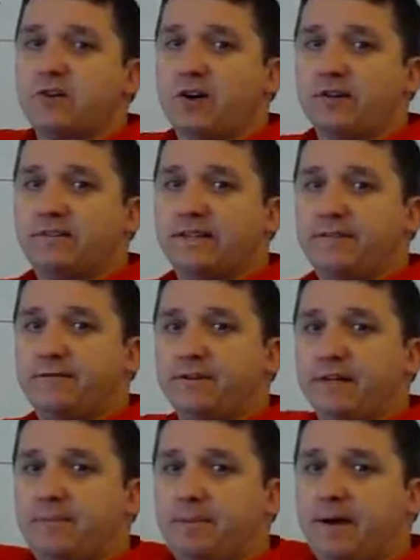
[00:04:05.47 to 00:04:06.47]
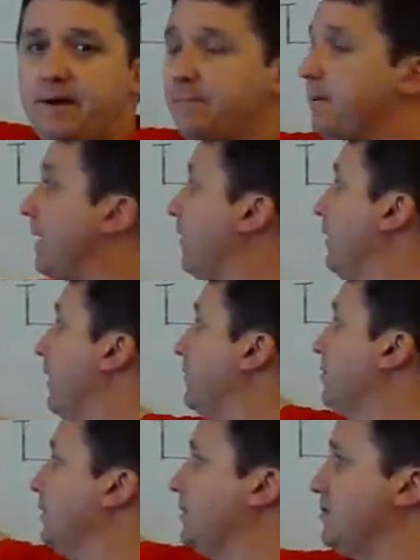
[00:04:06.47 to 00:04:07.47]
are definitely parallel
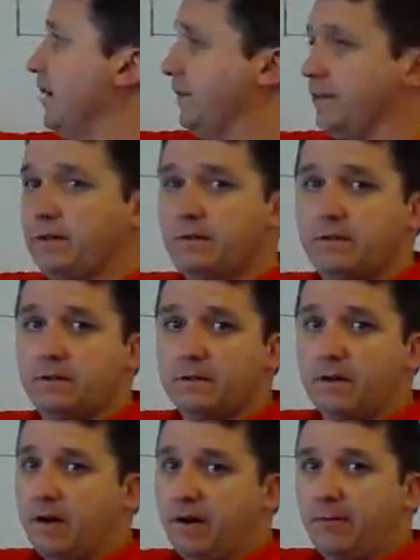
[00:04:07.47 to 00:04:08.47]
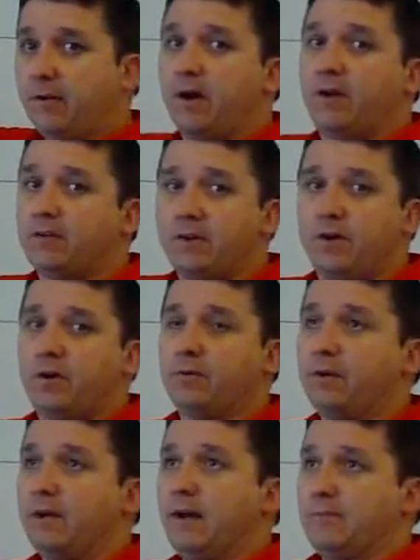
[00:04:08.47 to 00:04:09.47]
to each other. All right, we all
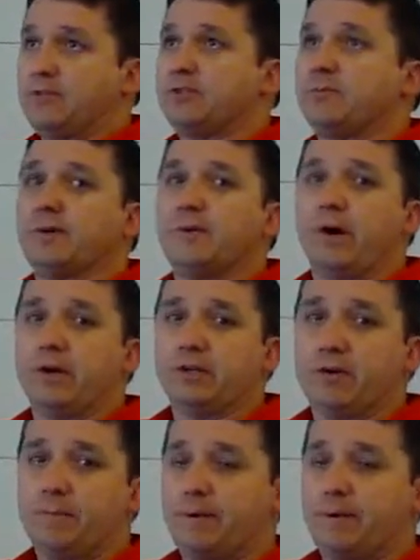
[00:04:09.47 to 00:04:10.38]
know, I'm assuming we all know what